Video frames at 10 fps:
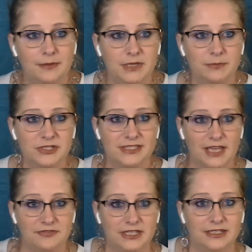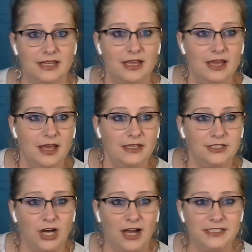Number 7,
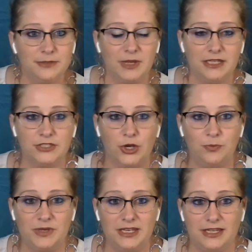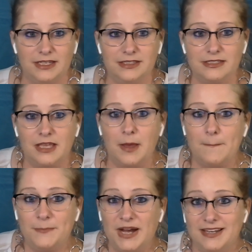God demands obedience,
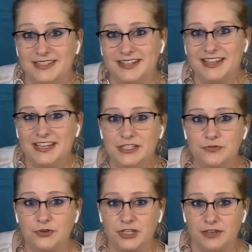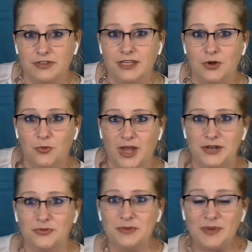but is forgiving
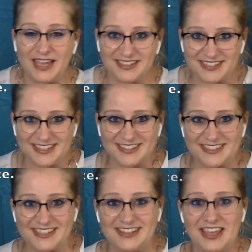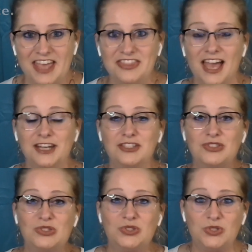when repentant. And that is
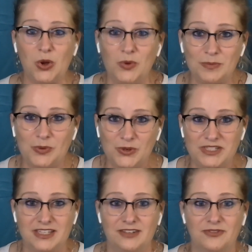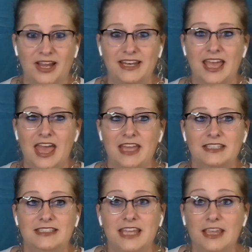so important, right?
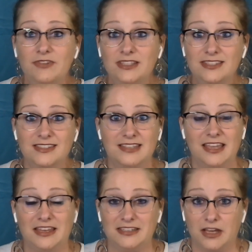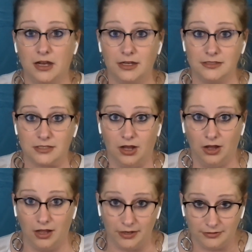David sinned a
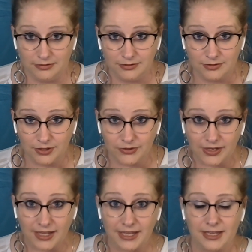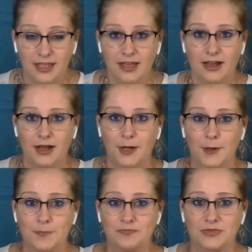ton, okay?
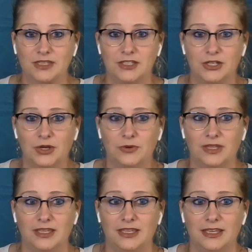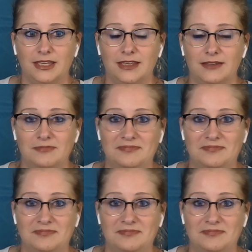He